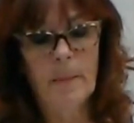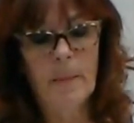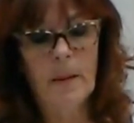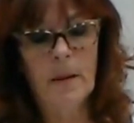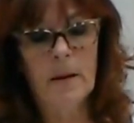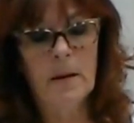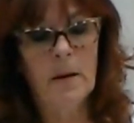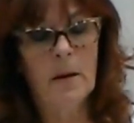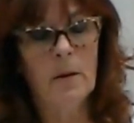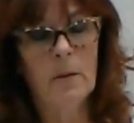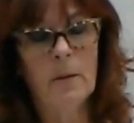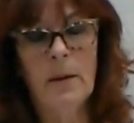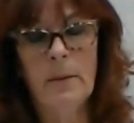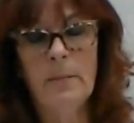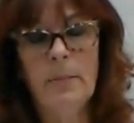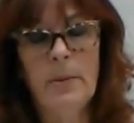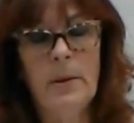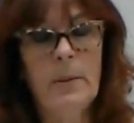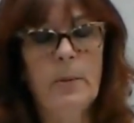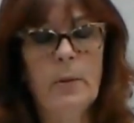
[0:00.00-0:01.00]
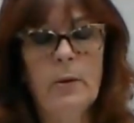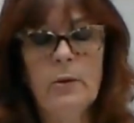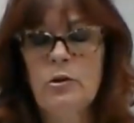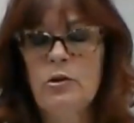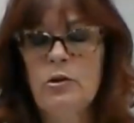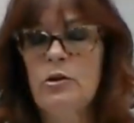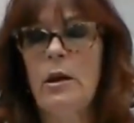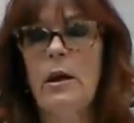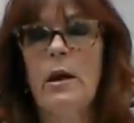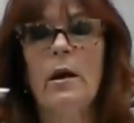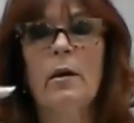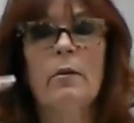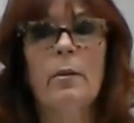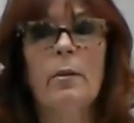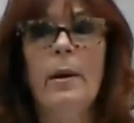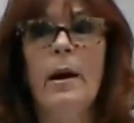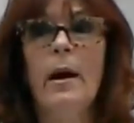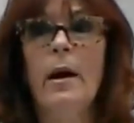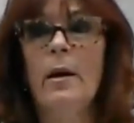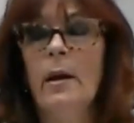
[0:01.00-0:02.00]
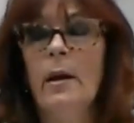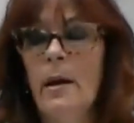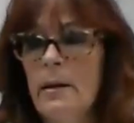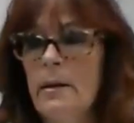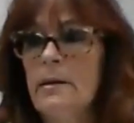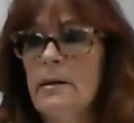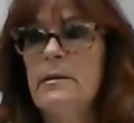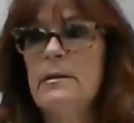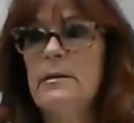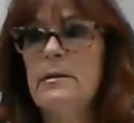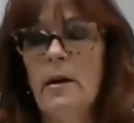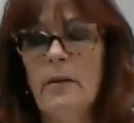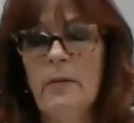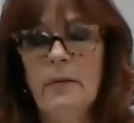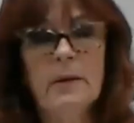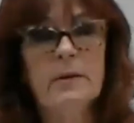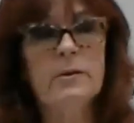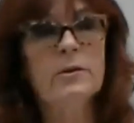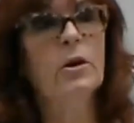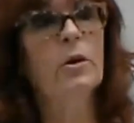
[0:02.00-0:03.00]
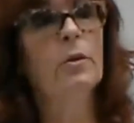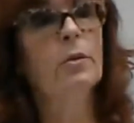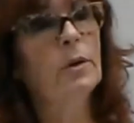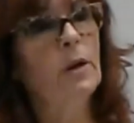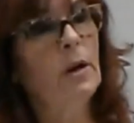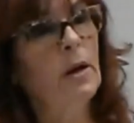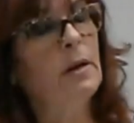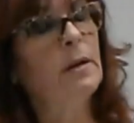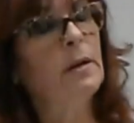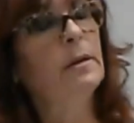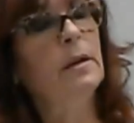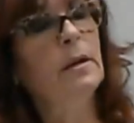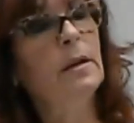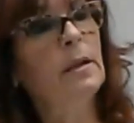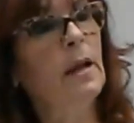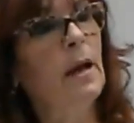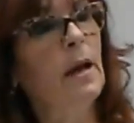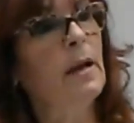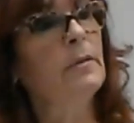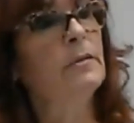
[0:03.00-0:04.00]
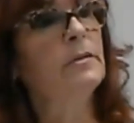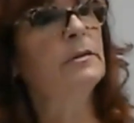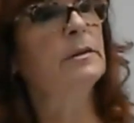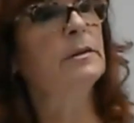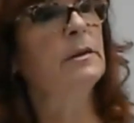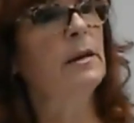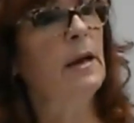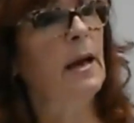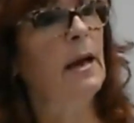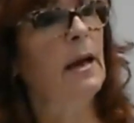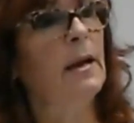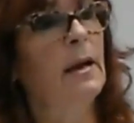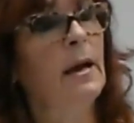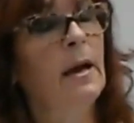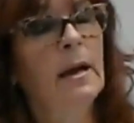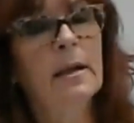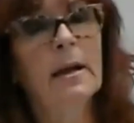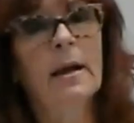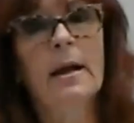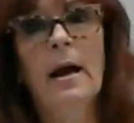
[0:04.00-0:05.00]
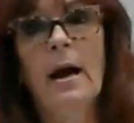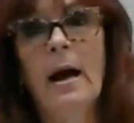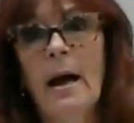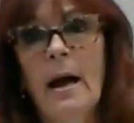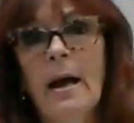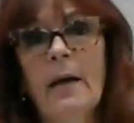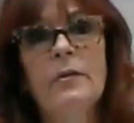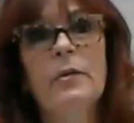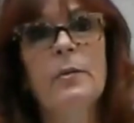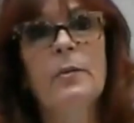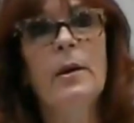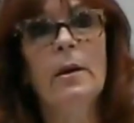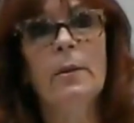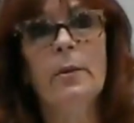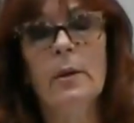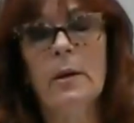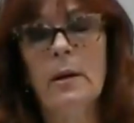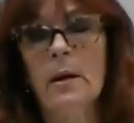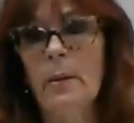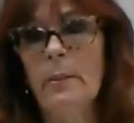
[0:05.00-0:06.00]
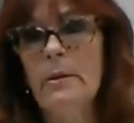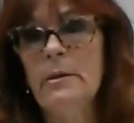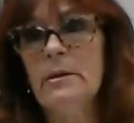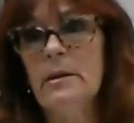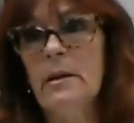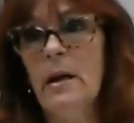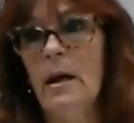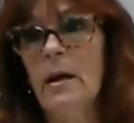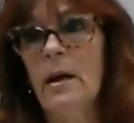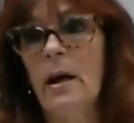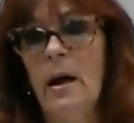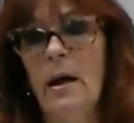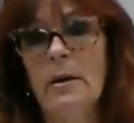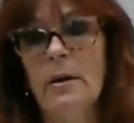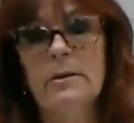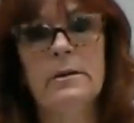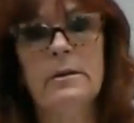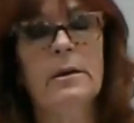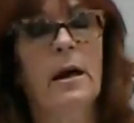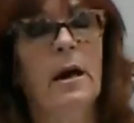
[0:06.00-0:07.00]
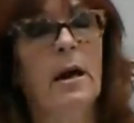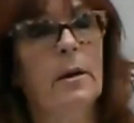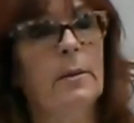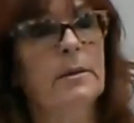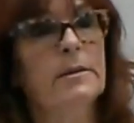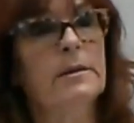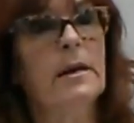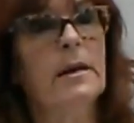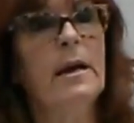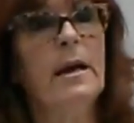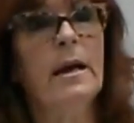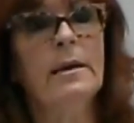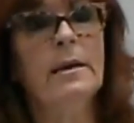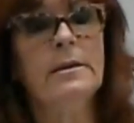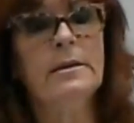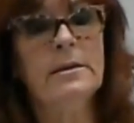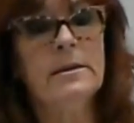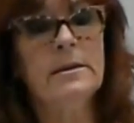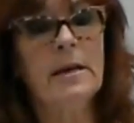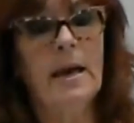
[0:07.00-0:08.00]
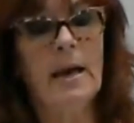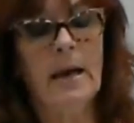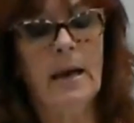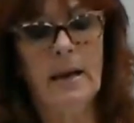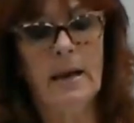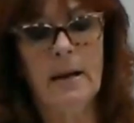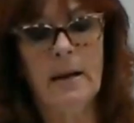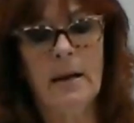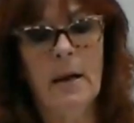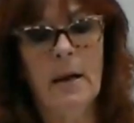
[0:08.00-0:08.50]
and people share about the stuff that's going on in their lives today. Like, I have to be able to come into Narcotics Anonymous and say,